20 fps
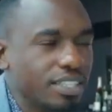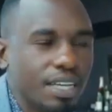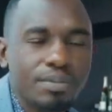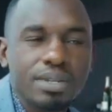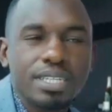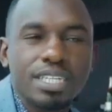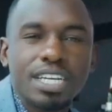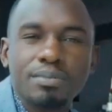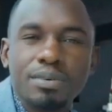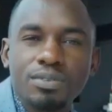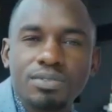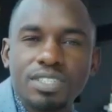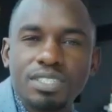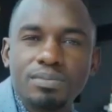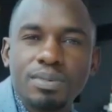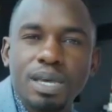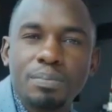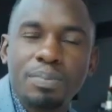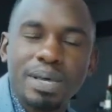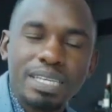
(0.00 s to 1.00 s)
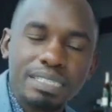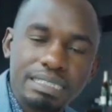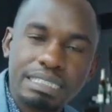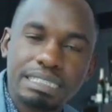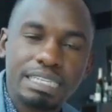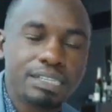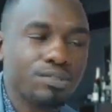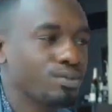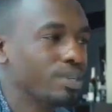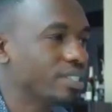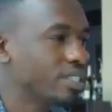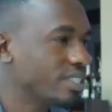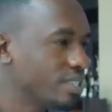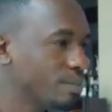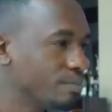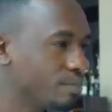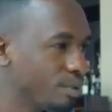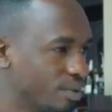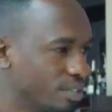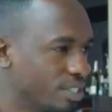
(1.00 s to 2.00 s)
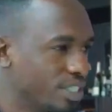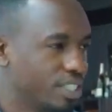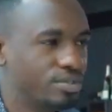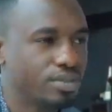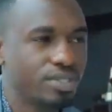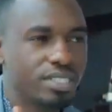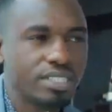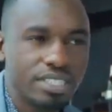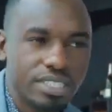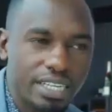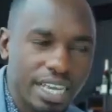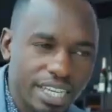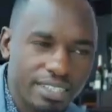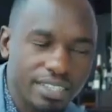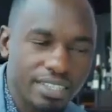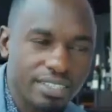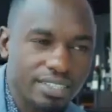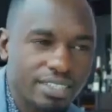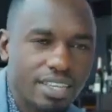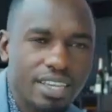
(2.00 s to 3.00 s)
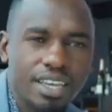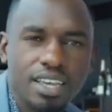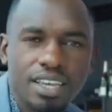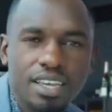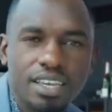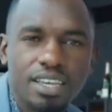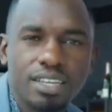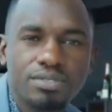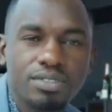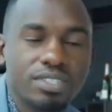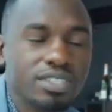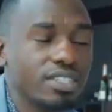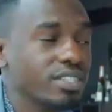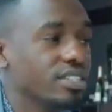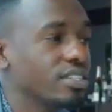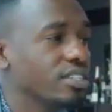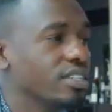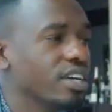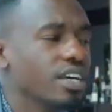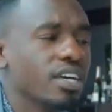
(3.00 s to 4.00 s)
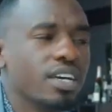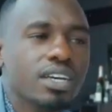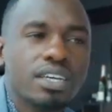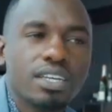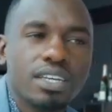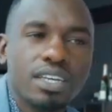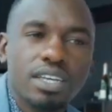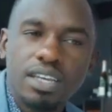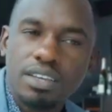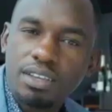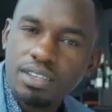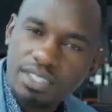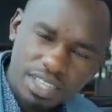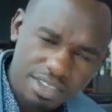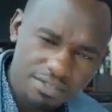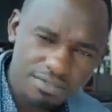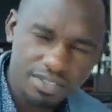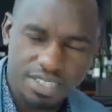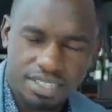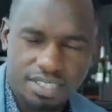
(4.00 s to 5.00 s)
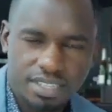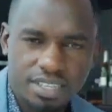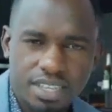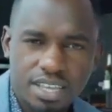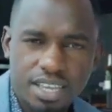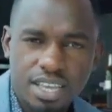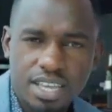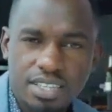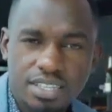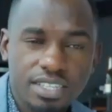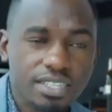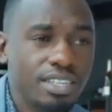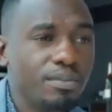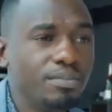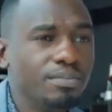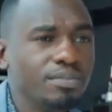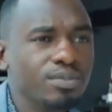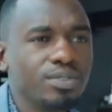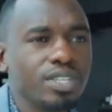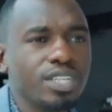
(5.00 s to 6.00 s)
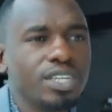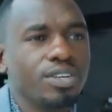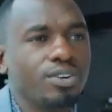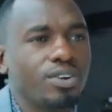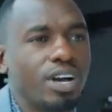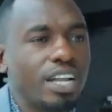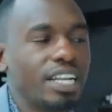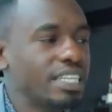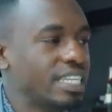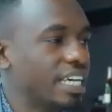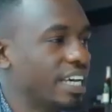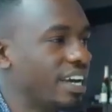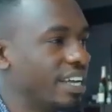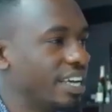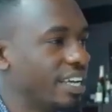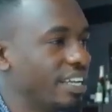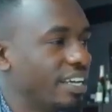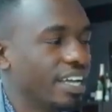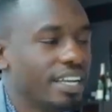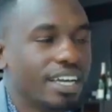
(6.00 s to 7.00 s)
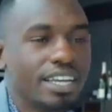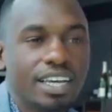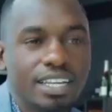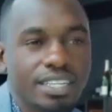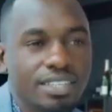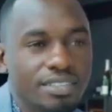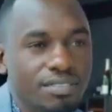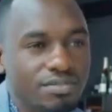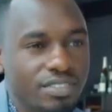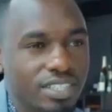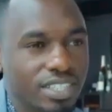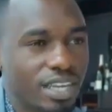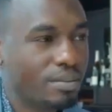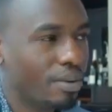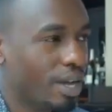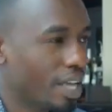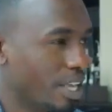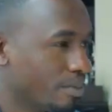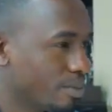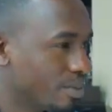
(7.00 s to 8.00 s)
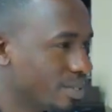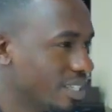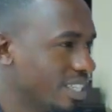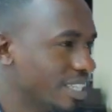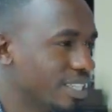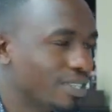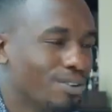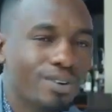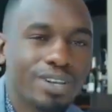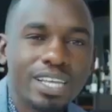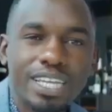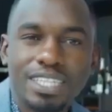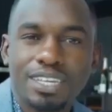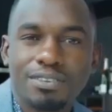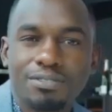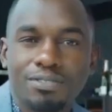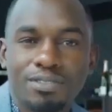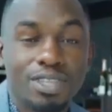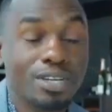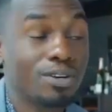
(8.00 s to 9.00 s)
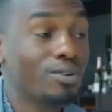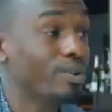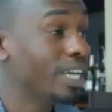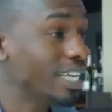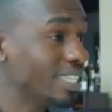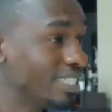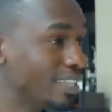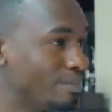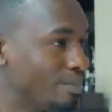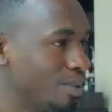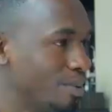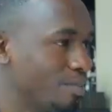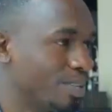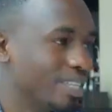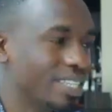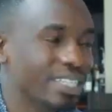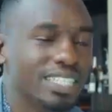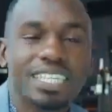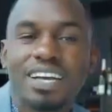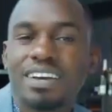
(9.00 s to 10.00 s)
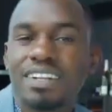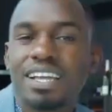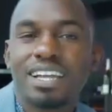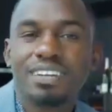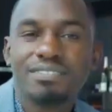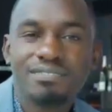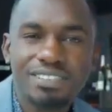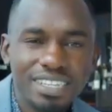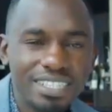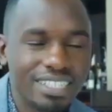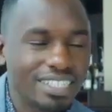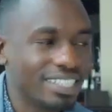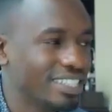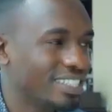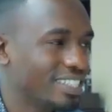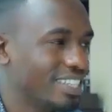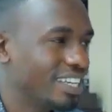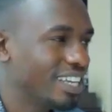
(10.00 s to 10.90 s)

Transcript: kama tunasema a pass ticket to a certain project, to a certain access, eh? To a certain service. Sasa mtu leo anaweza kana NFT ya apes, ile ni collector. For the collector people inaweza kana advantage.